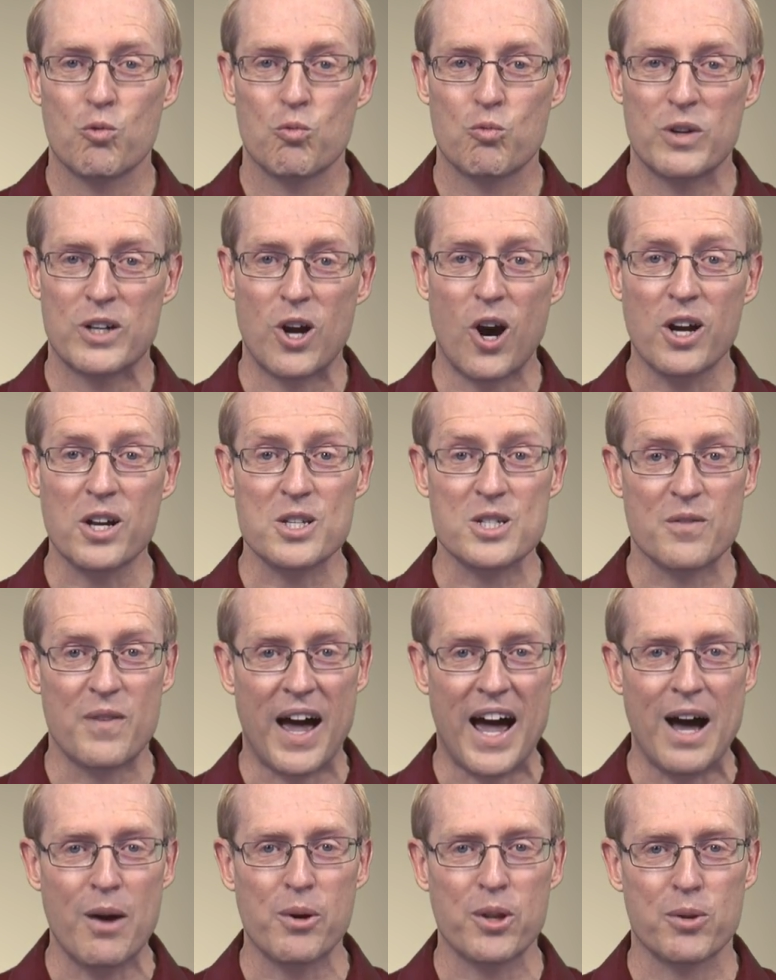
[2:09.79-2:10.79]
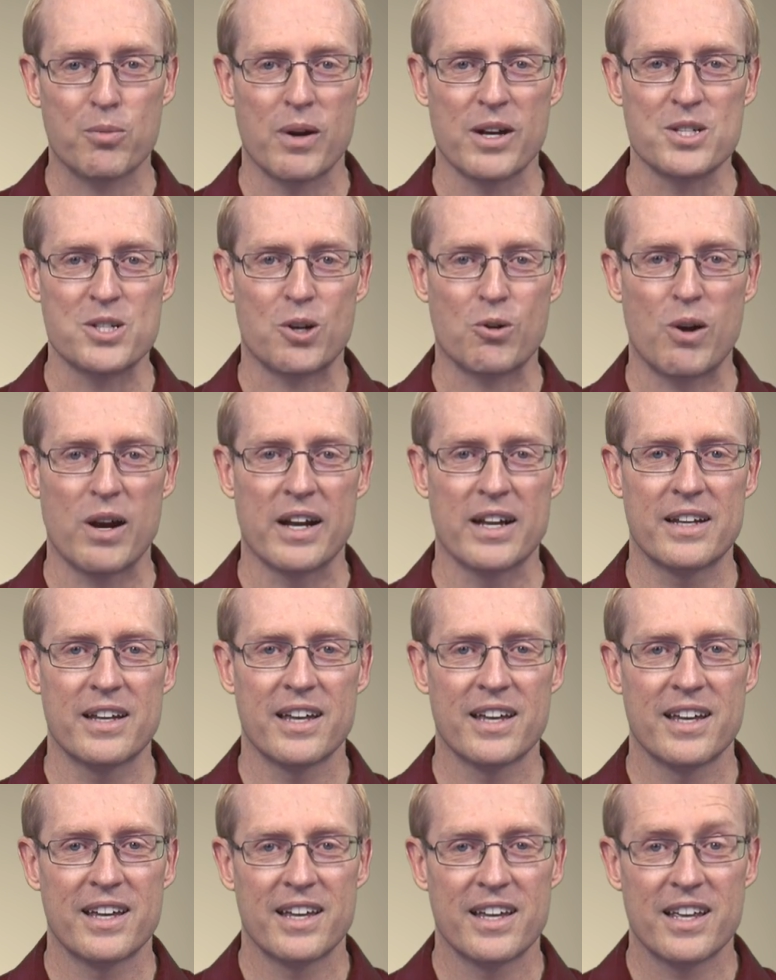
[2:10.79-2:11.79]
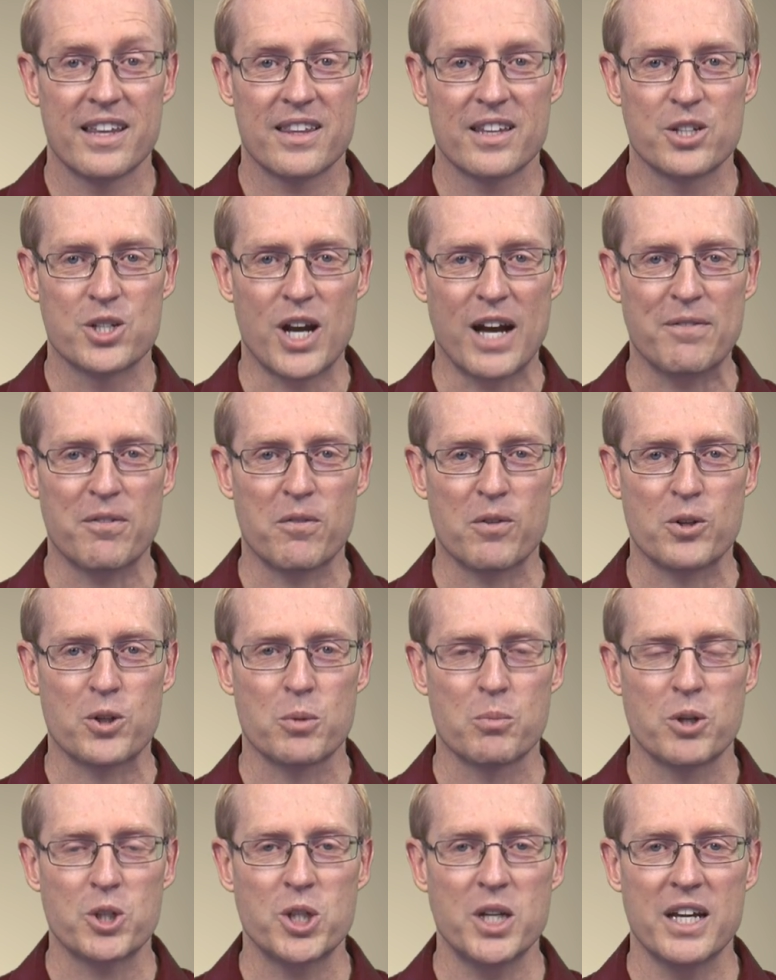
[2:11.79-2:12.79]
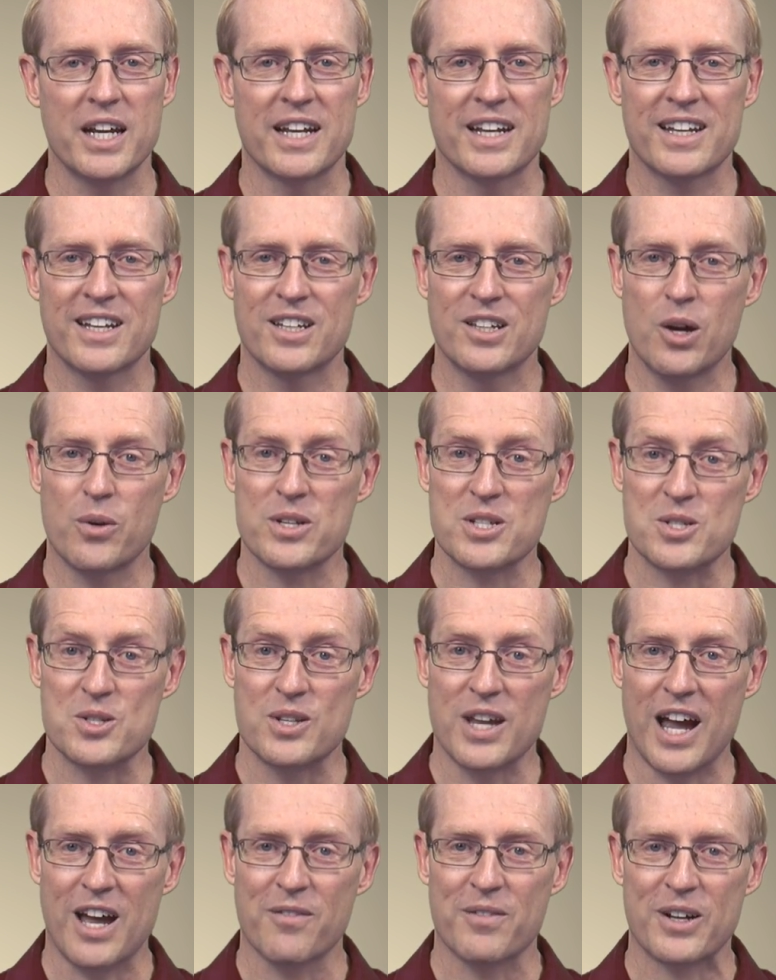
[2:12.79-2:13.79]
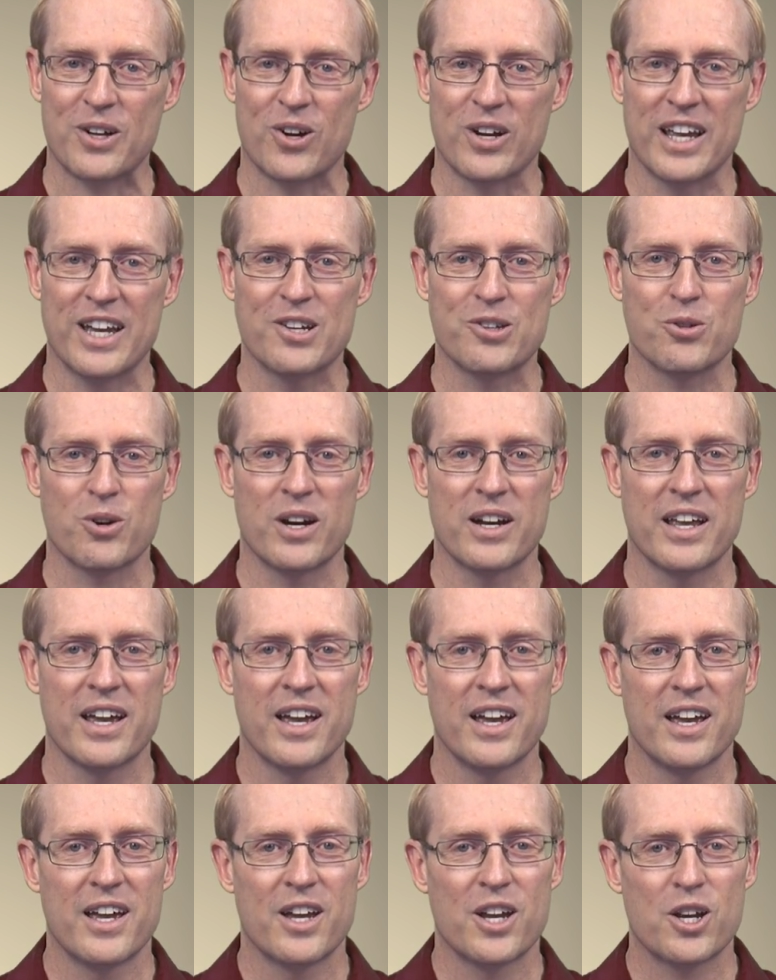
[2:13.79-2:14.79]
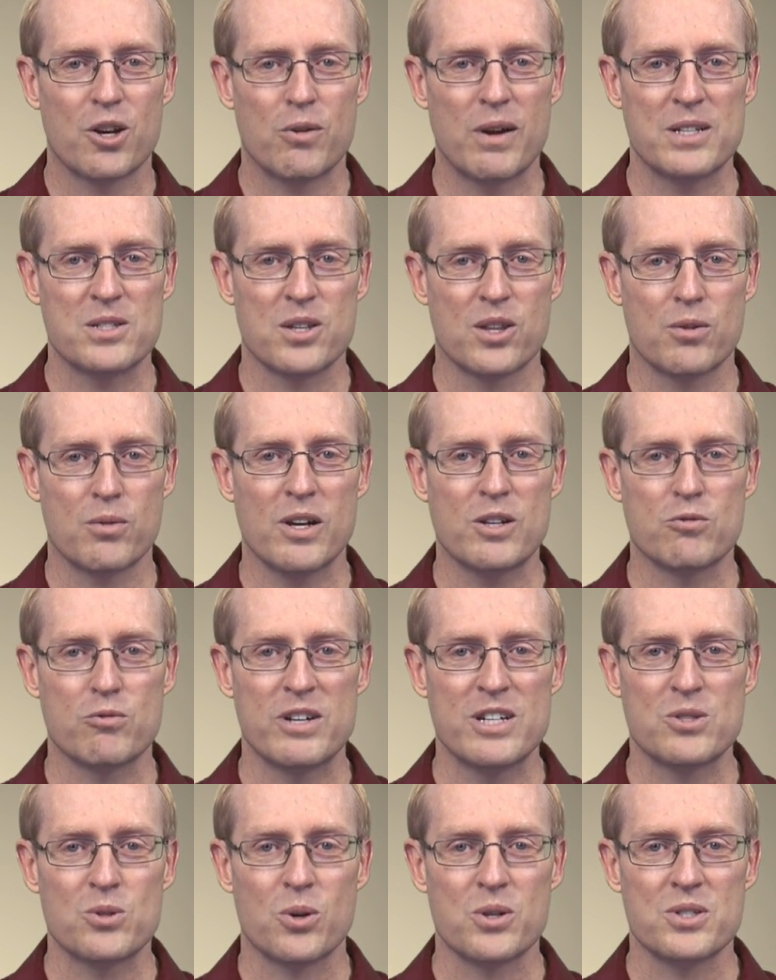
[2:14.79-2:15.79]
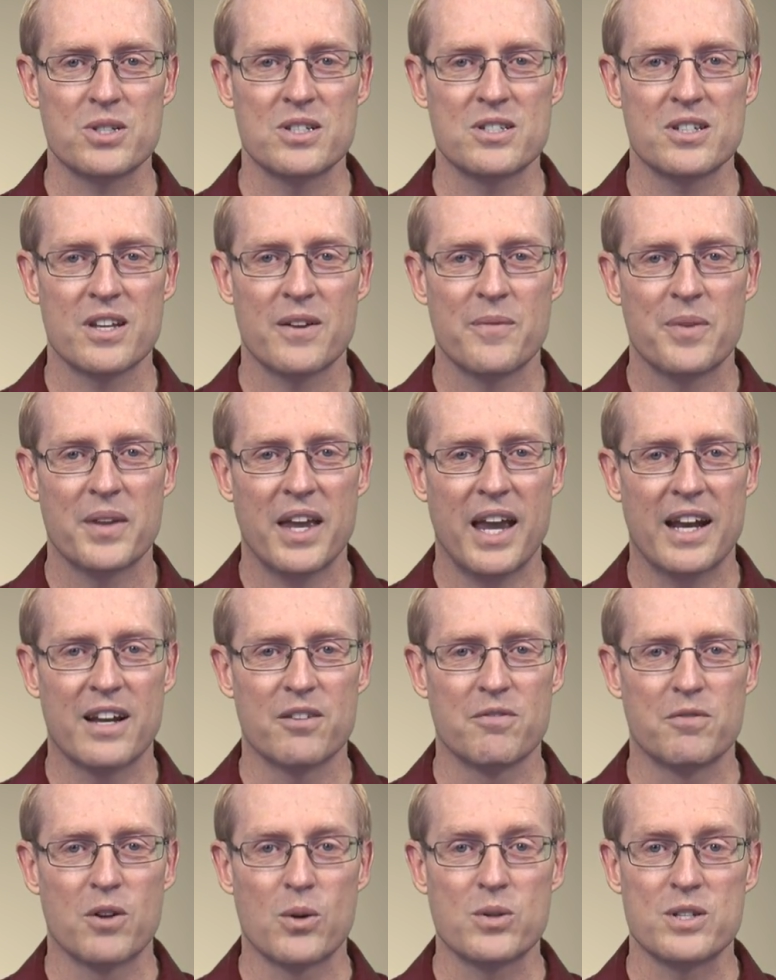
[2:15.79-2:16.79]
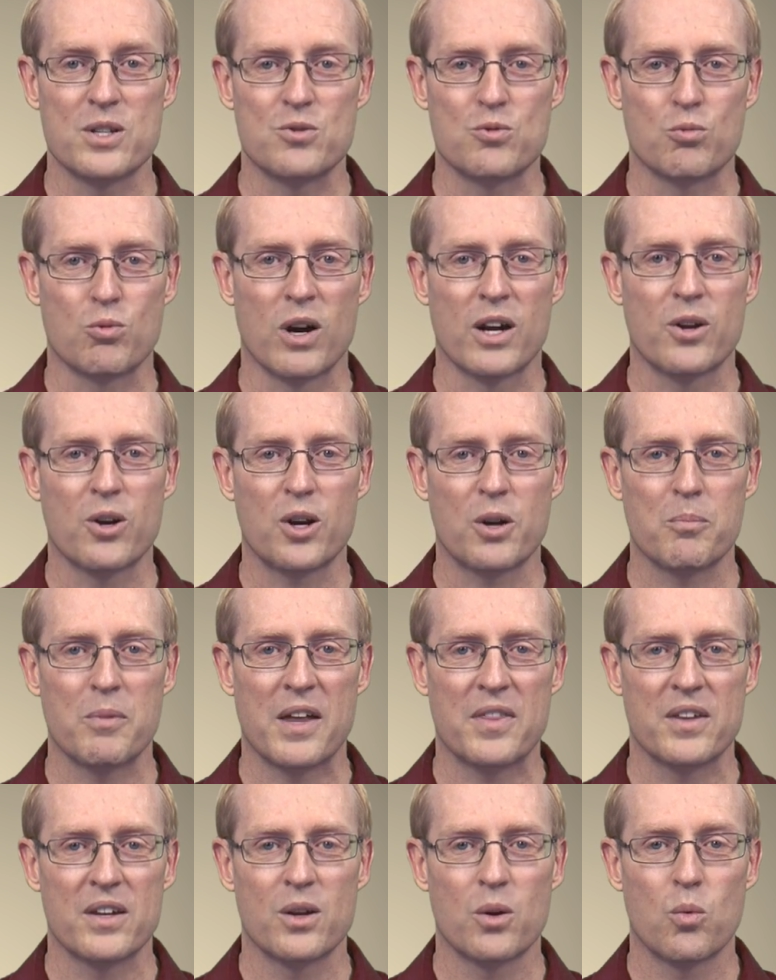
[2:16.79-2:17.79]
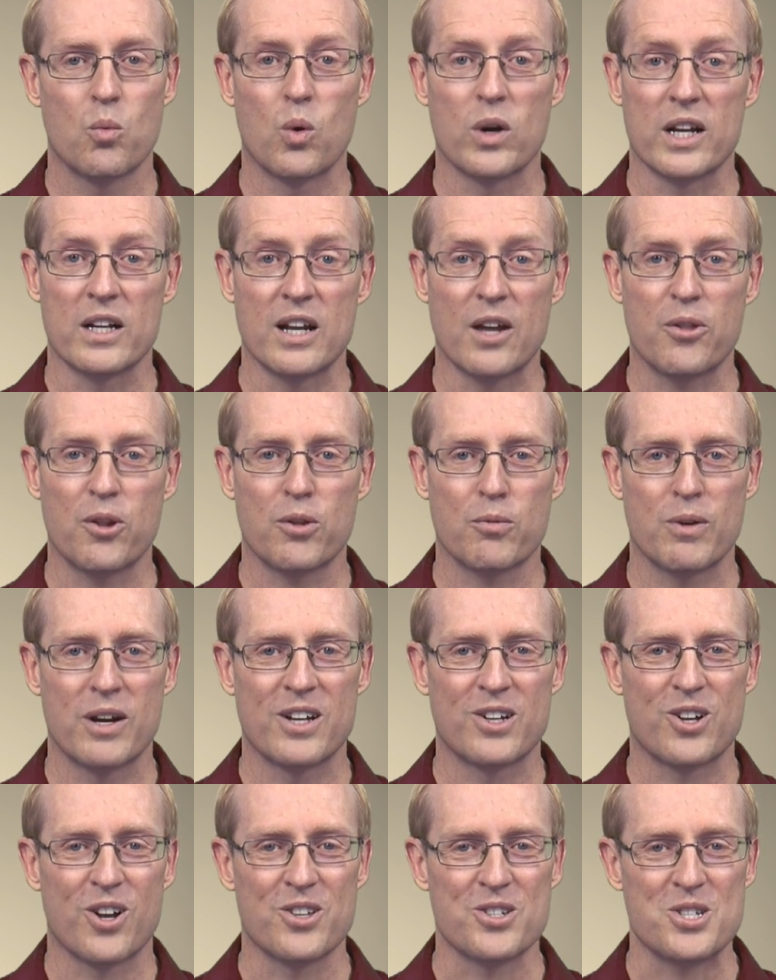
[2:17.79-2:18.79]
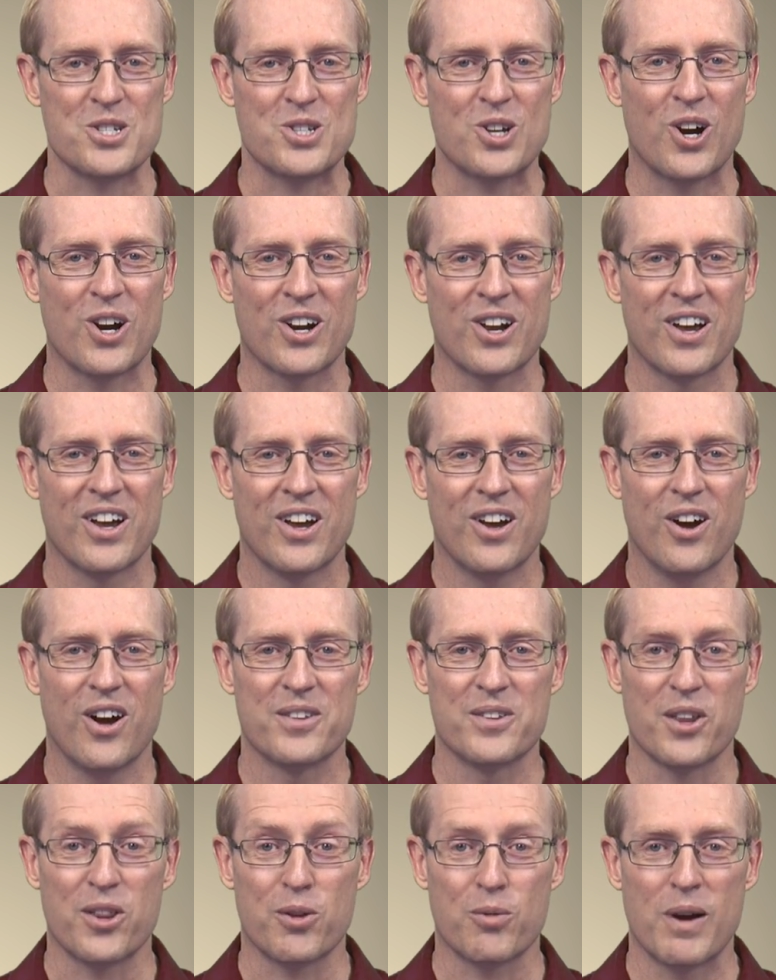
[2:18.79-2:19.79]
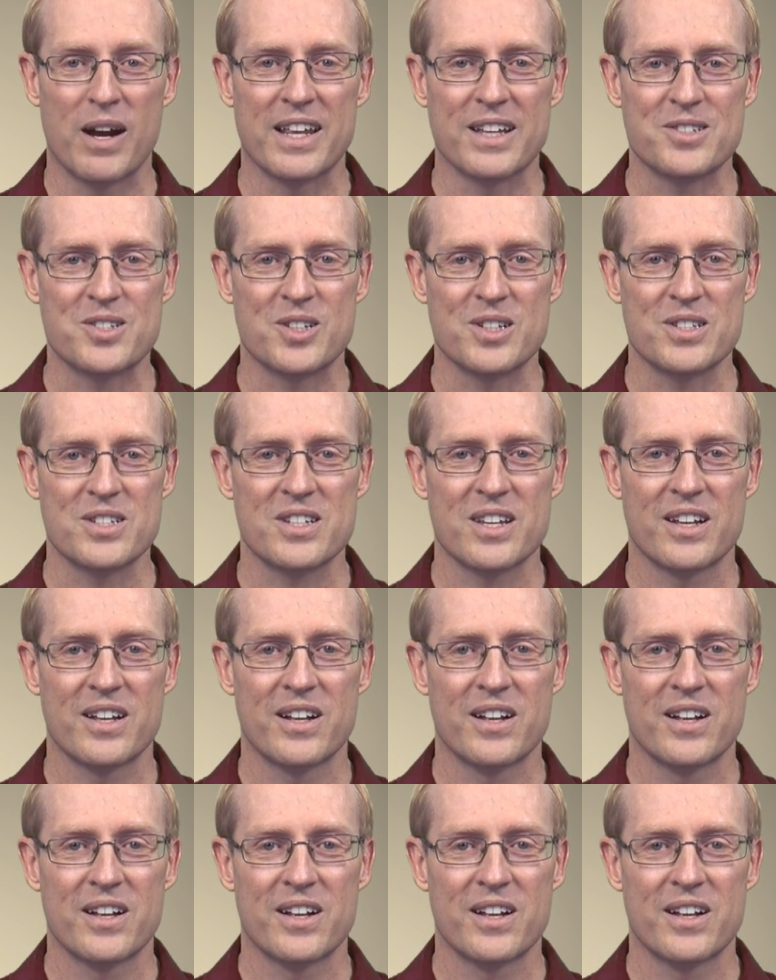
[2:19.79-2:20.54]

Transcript: Regardless of how a thread is created, the Java virtual machine, known as Dalvik on Android, creates the thread resources and invokes its run hook method when another thread calls start on the thread instance.